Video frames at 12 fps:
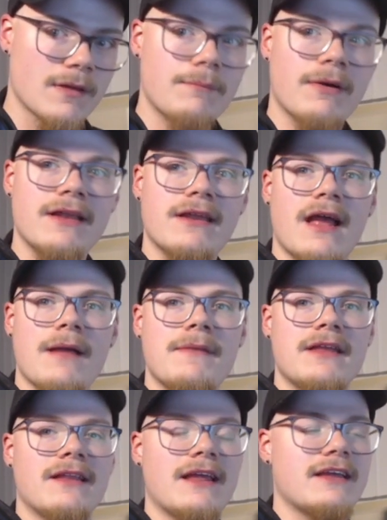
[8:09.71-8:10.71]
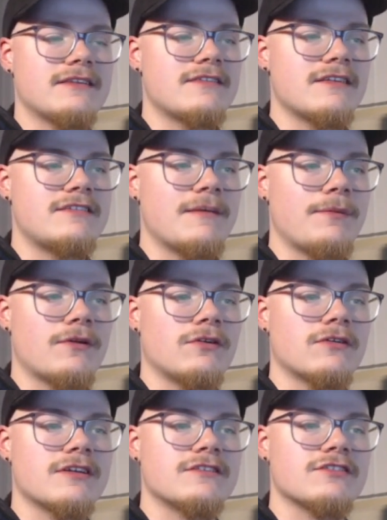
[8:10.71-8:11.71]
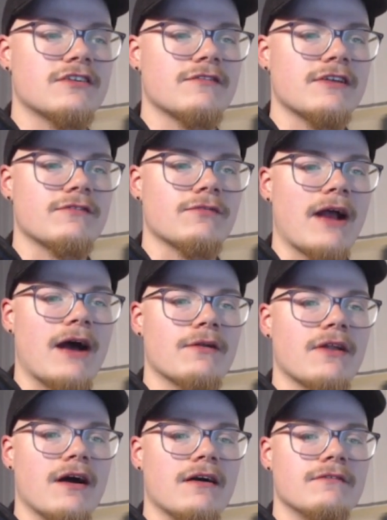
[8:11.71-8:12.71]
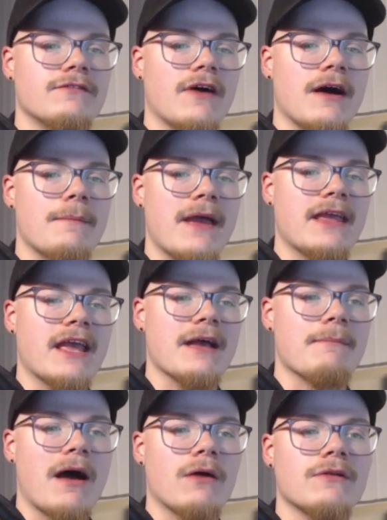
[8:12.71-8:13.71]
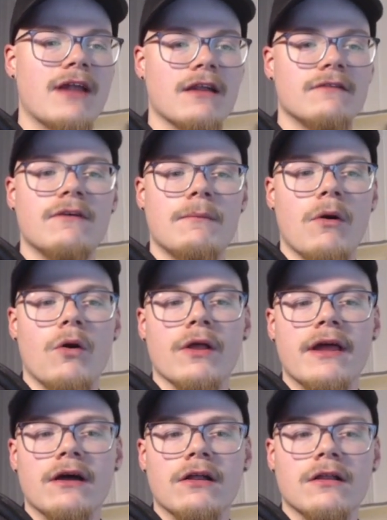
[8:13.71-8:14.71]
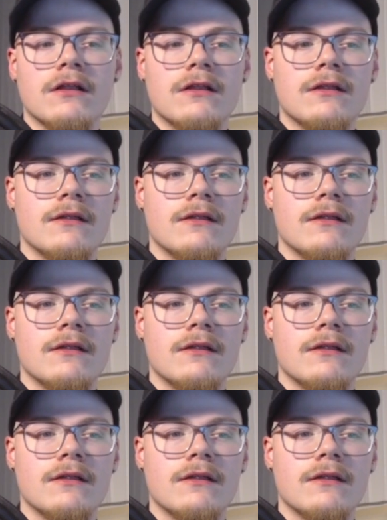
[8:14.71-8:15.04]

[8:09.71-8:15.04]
But I mean, like, it's the typical conservative route of making a mountain out of a molehill.